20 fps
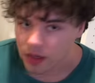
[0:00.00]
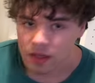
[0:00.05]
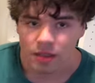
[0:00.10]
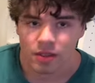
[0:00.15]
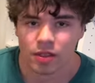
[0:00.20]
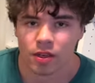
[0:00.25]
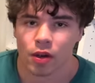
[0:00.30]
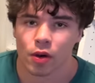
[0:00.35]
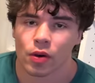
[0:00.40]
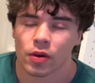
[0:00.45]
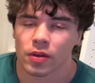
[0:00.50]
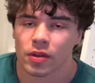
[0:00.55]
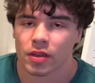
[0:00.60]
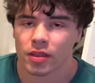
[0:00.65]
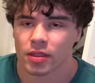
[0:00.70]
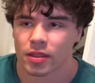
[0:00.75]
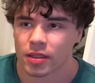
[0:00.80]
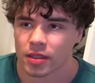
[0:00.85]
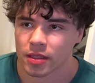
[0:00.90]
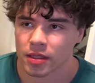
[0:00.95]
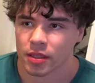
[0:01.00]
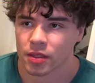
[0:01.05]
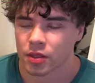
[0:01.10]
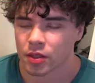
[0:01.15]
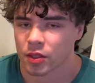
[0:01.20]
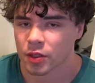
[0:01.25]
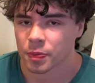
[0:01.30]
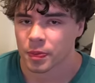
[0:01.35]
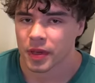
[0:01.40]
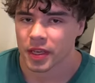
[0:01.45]
So this
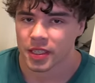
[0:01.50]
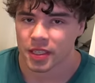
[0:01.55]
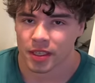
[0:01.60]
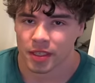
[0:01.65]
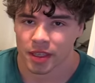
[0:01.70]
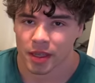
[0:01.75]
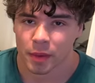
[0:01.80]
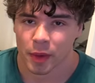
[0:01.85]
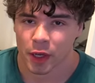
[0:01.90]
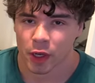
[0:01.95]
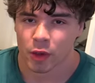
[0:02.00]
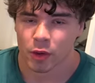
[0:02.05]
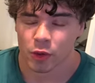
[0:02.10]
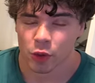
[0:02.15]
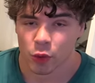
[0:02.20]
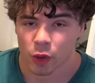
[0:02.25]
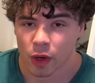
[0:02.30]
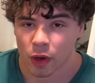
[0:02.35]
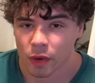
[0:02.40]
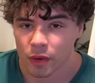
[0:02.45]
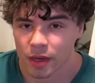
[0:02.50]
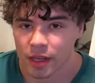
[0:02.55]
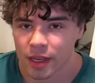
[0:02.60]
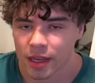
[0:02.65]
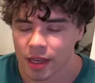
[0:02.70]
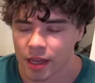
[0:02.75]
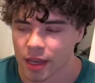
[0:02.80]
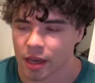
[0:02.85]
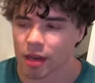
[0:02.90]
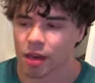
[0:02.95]
is basically my new drone.
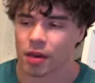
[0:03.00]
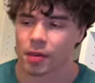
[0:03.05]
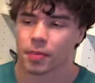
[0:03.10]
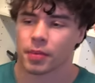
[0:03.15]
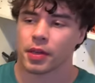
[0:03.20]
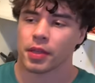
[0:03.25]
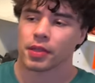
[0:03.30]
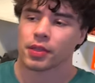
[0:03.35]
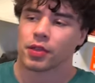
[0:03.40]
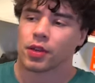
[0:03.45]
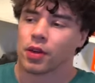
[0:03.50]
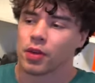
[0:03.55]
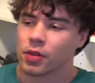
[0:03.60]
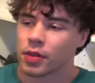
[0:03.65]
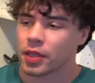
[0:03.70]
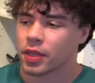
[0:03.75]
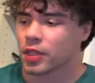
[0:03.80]
Um, it's called the